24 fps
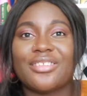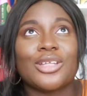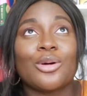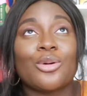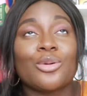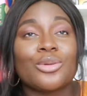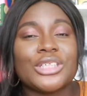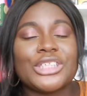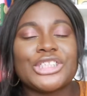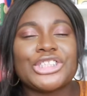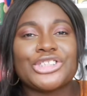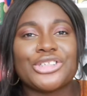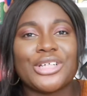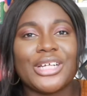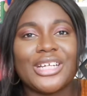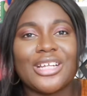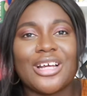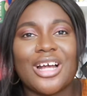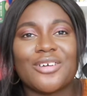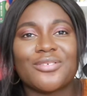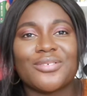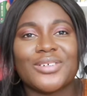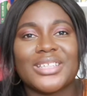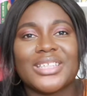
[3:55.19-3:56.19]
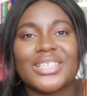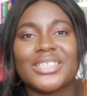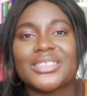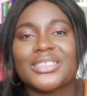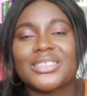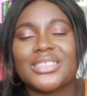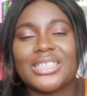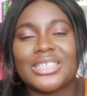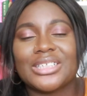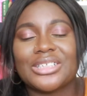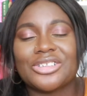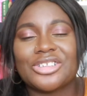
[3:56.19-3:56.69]
the only trade-off with this
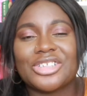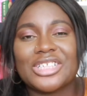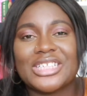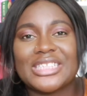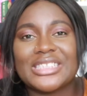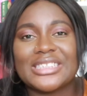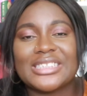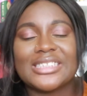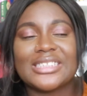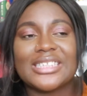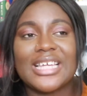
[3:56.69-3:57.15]
deal is